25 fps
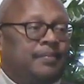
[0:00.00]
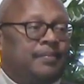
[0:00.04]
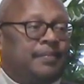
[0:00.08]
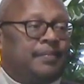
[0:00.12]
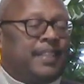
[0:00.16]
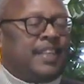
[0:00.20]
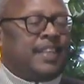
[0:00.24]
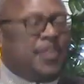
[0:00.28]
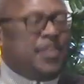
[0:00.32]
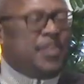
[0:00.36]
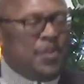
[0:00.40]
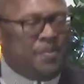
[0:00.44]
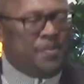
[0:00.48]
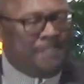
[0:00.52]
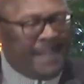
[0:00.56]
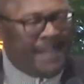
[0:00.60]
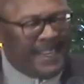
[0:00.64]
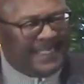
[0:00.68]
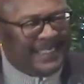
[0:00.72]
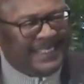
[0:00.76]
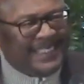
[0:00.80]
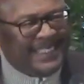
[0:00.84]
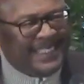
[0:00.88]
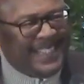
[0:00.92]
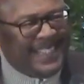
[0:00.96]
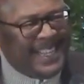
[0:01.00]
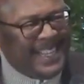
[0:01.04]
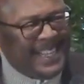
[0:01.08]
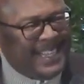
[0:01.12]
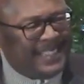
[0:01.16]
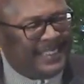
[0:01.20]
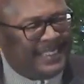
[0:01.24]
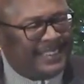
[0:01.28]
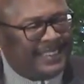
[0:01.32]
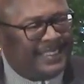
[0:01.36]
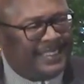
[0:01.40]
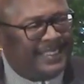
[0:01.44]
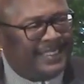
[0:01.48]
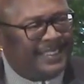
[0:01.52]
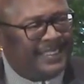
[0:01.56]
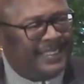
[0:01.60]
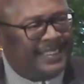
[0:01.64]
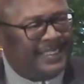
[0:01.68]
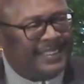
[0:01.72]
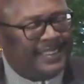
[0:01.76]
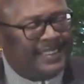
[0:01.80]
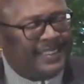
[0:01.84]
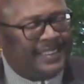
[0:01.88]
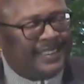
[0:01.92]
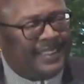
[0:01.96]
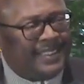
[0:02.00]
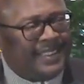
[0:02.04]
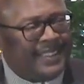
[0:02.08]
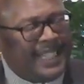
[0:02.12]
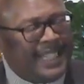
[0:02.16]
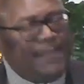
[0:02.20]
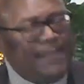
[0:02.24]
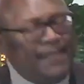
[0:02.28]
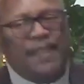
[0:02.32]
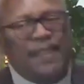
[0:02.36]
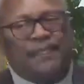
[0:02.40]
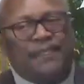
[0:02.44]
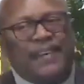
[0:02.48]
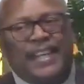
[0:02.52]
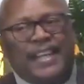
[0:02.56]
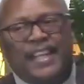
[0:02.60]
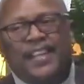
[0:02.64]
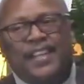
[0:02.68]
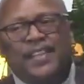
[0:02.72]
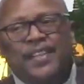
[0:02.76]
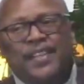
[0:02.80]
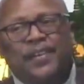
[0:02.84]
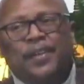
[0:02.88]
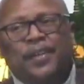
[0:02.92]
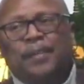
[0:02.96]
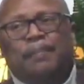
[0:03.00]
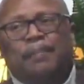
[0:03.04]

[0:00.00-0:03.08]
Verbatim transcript: Can you imagine that? Even if I didn't know the